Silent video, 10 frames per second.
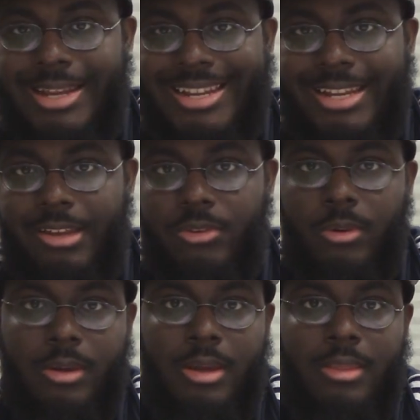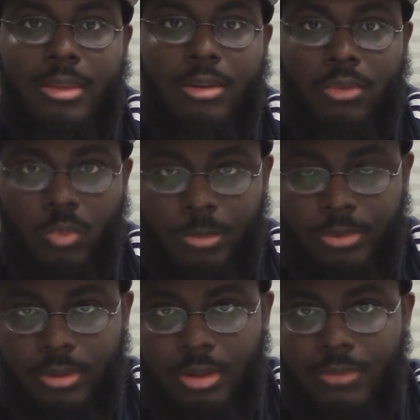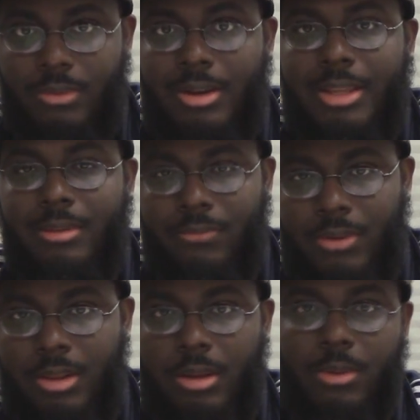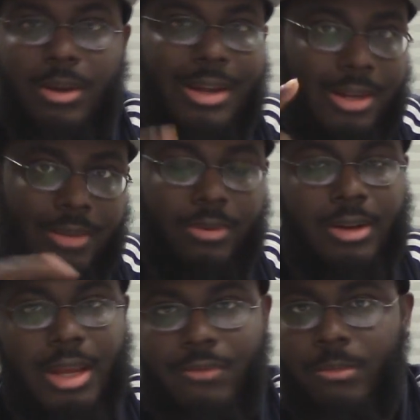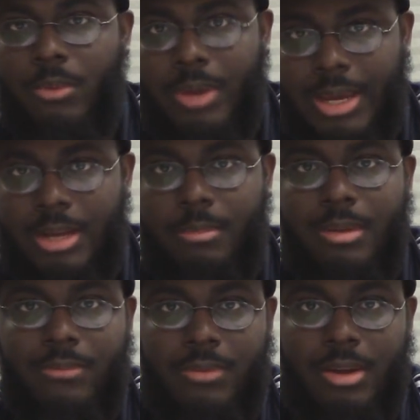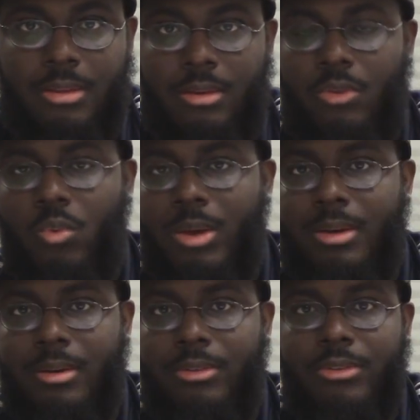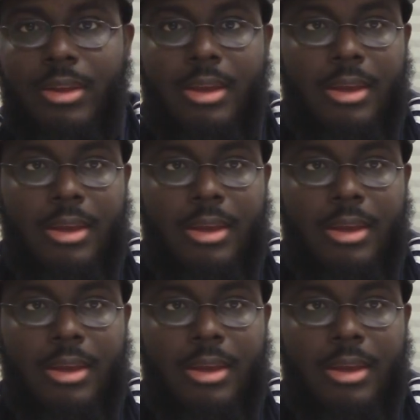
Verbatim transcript: Links are in the description. If you liked the video, leave a like for more anime vids and greatness.